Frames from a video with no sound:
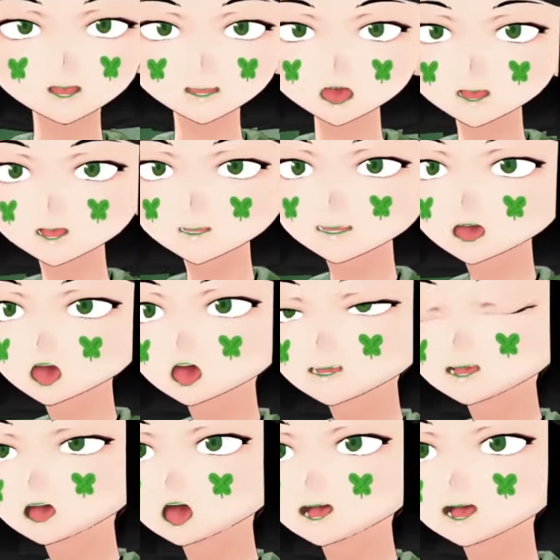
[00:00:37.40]
don't even know what I'm
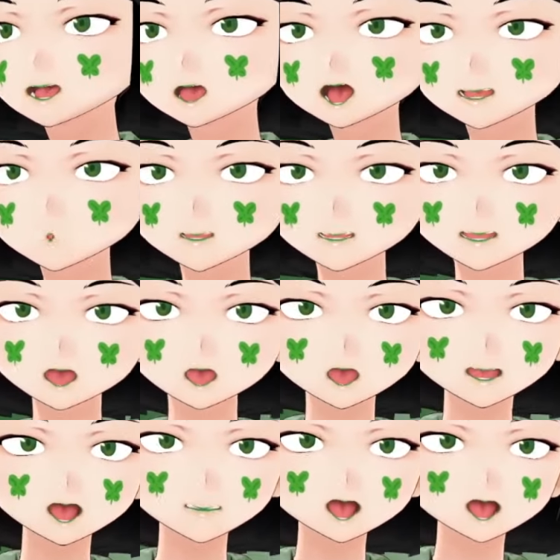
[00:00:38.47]
talking about when I'm talking
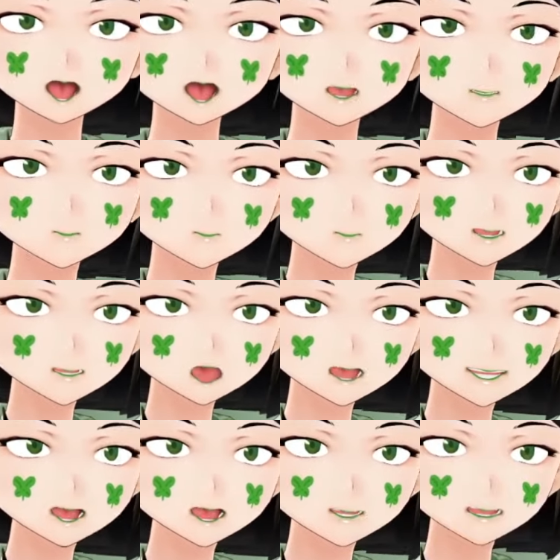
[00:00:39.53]
about SR, before
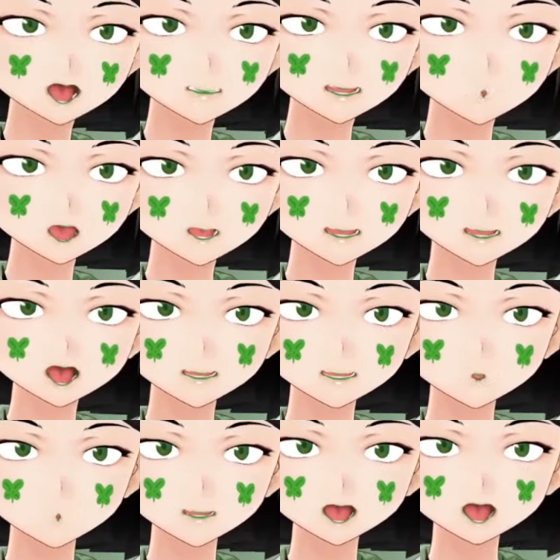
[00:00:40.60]
they had the stupid
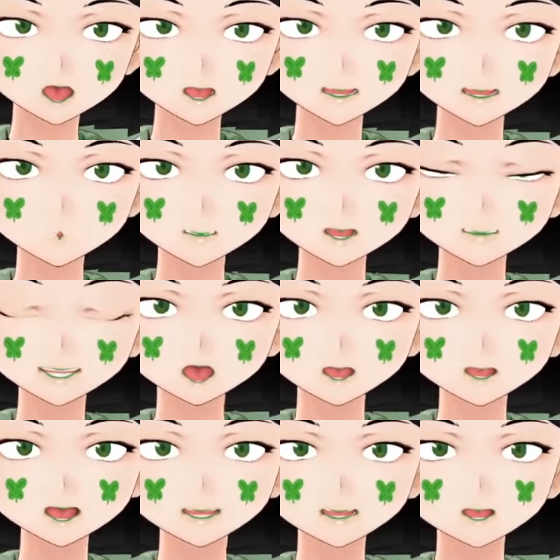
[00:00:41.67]
Diamond 1, Diamond 2 system, they
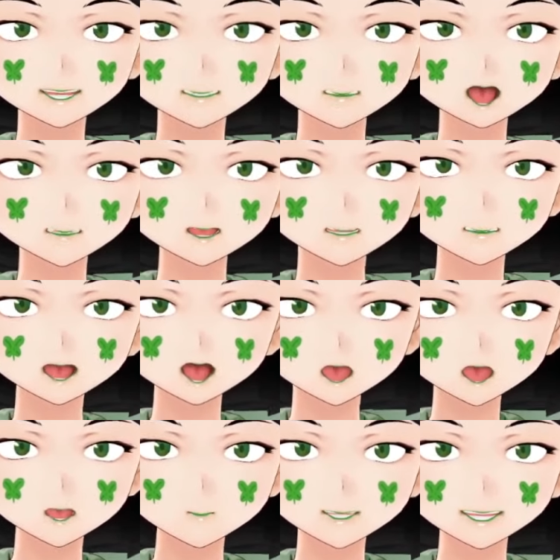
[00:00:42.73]
had the SR system,
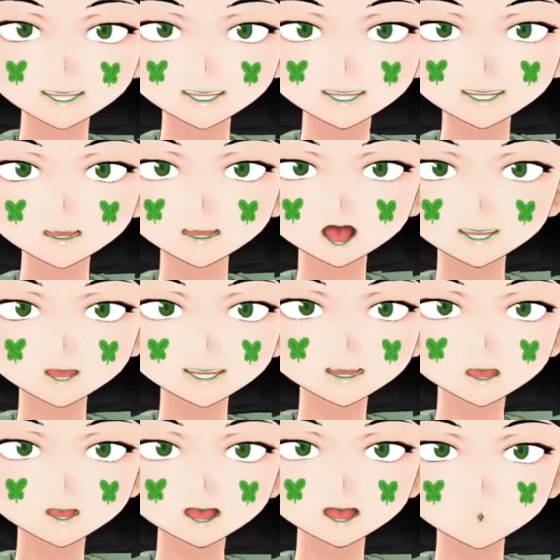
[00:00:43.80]
and the way that
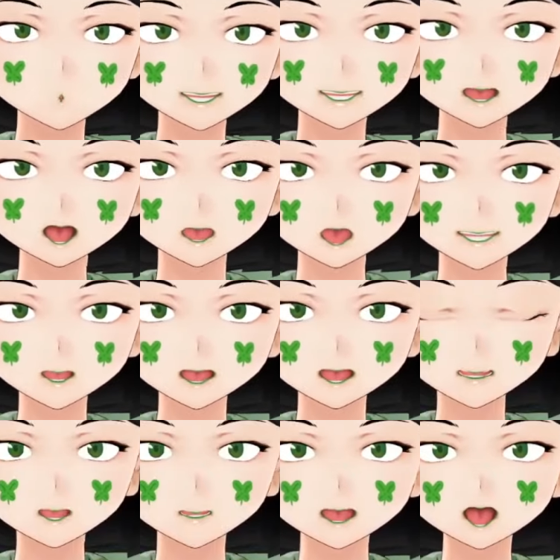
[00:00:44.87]
rank works is
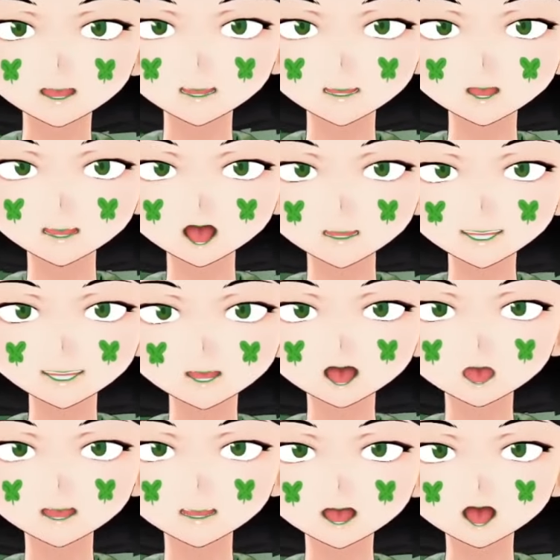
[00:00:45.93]
basically a convoluted way of
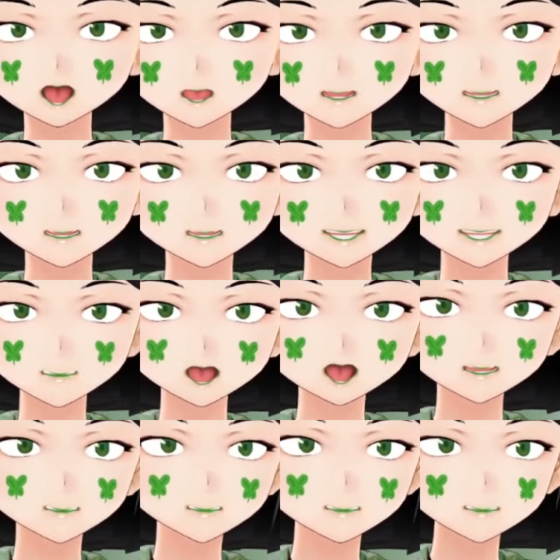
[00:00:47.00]
the Diamond
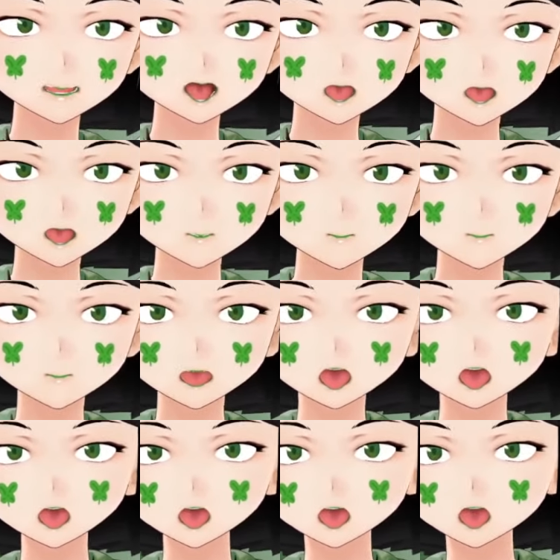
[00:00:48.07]
SR system.
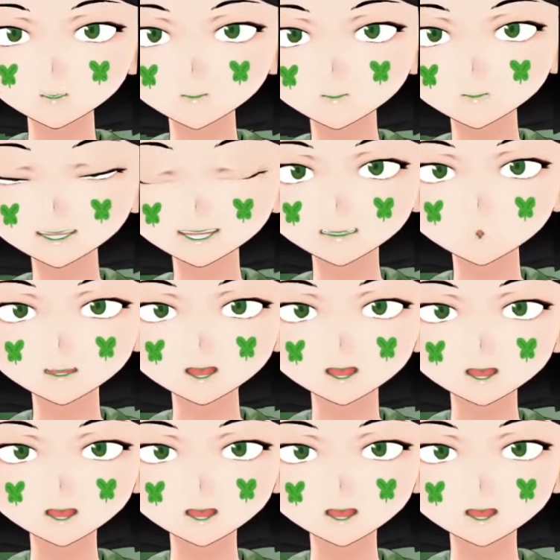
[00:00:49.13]
So essentially,